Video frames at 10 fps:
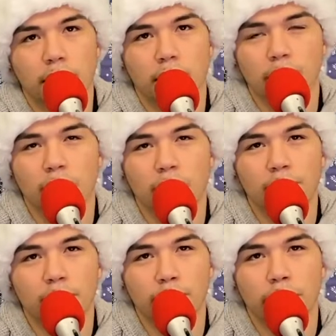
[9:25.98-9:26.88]
A lot of
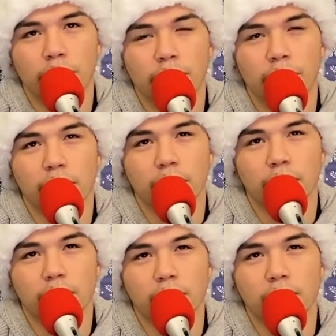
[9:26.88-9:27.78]
people, I think,
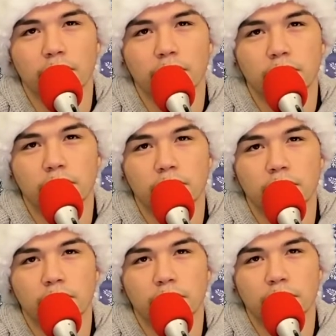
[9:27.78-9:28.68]

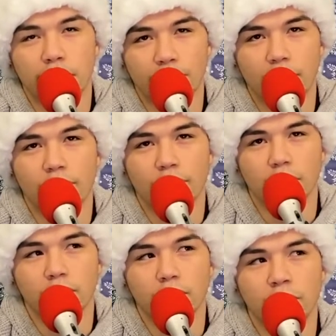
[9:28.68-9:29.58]
did that,
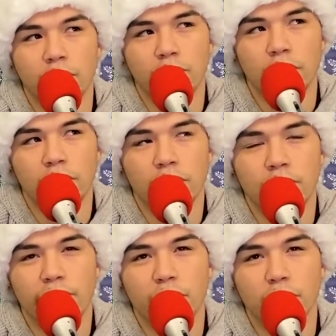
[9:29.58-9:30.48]
though. When you're young, you
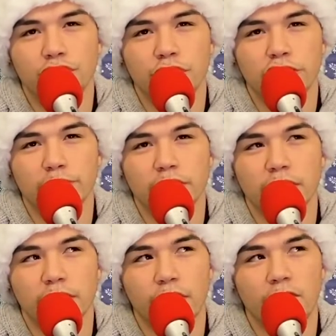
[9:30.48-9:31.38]
have no judgment,
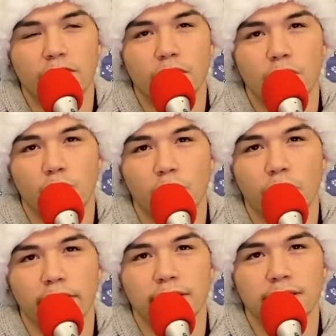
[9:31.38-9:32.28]
and you have no
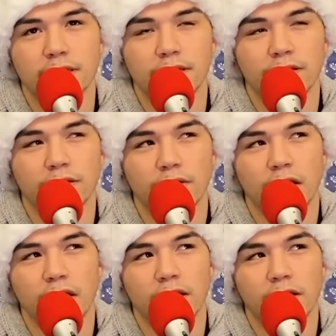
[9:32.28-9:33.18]
worries, and you're
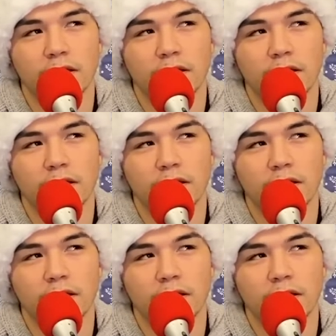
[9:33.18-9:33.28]
not